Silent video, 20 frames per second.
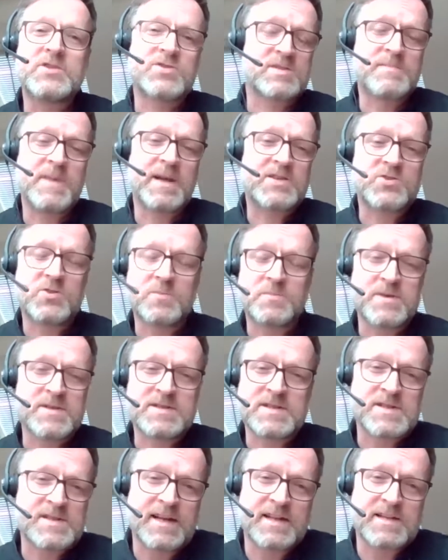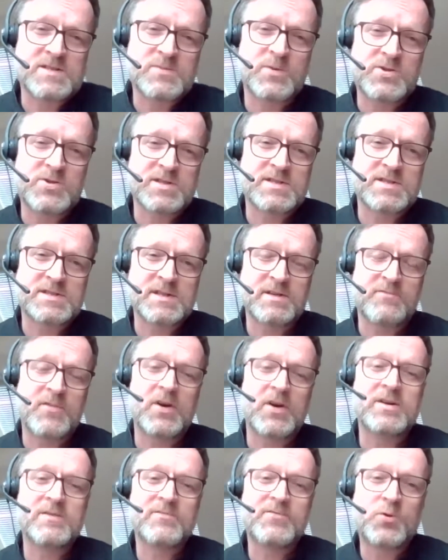just makes good business sense, which is a
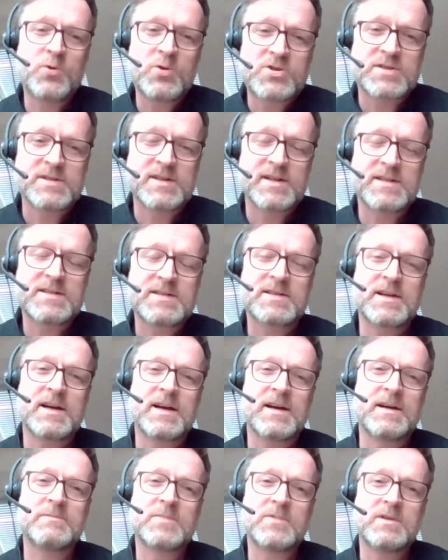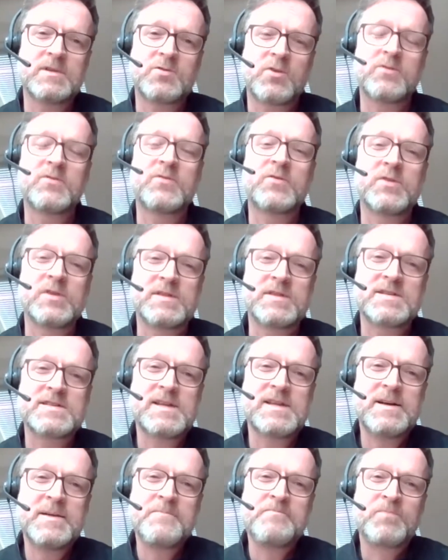very fortunate confluence
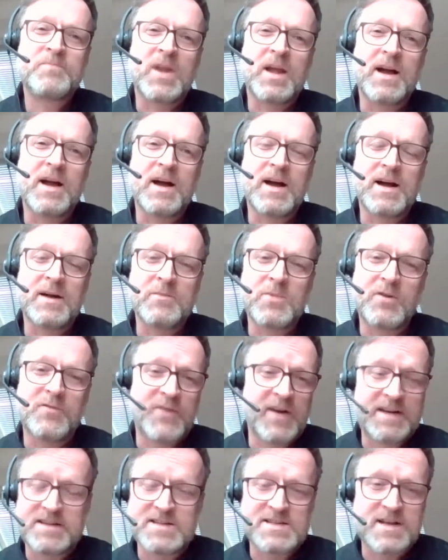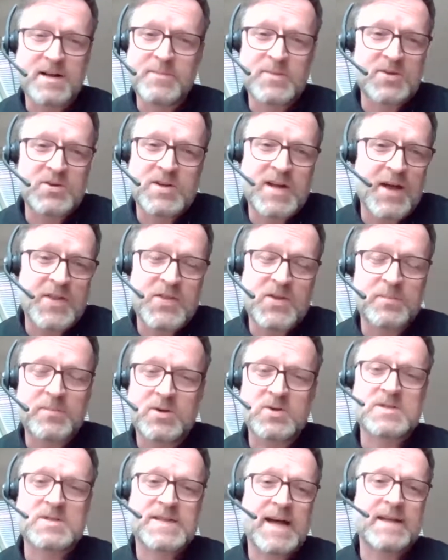of factors coming together,
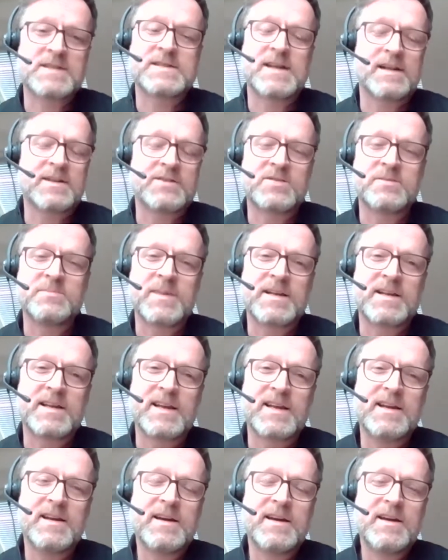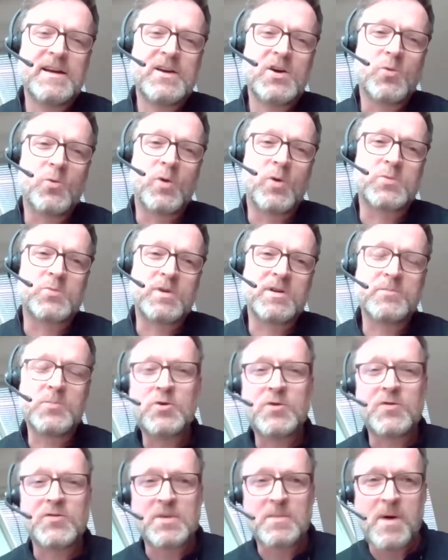because that is ultimately what will
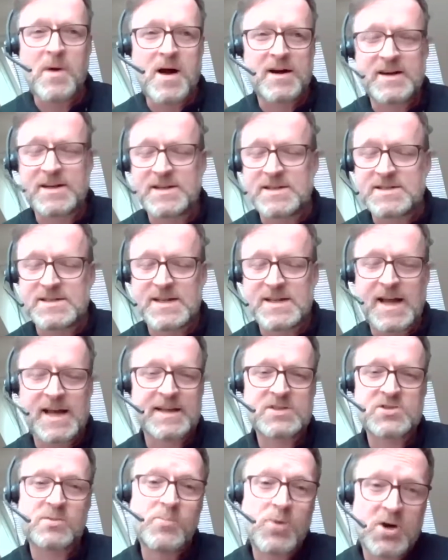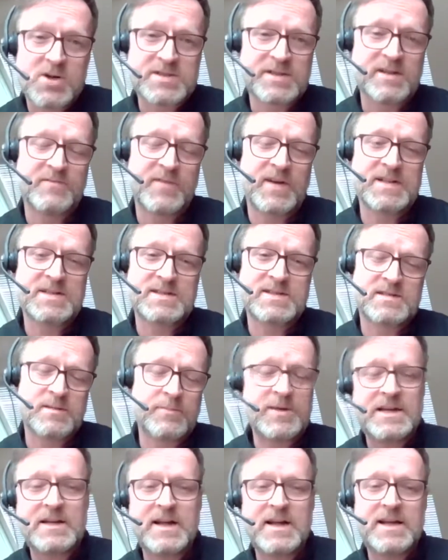move the markets and commercial investors. I
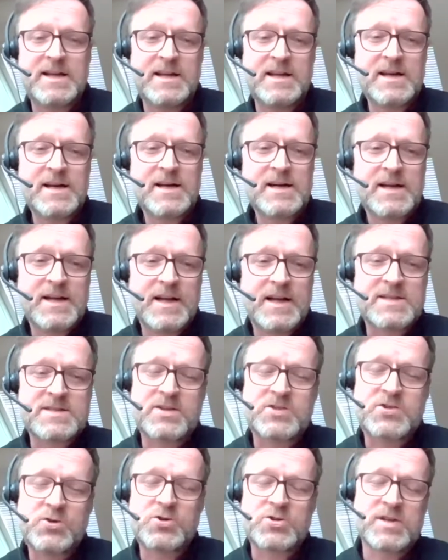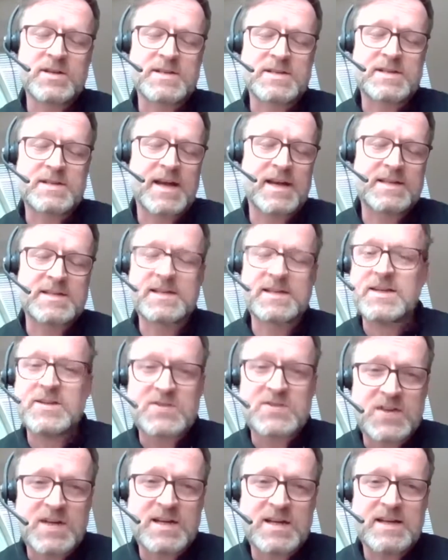mean, clearly institutions like
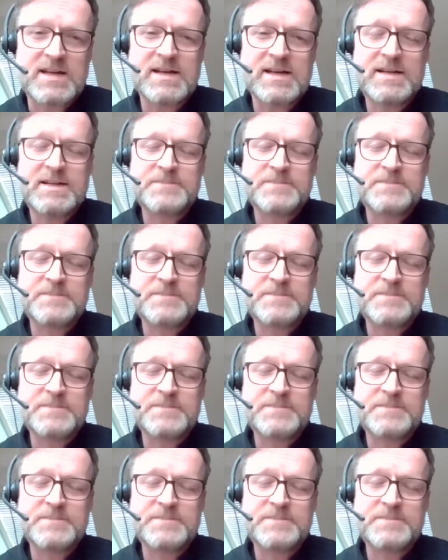CDC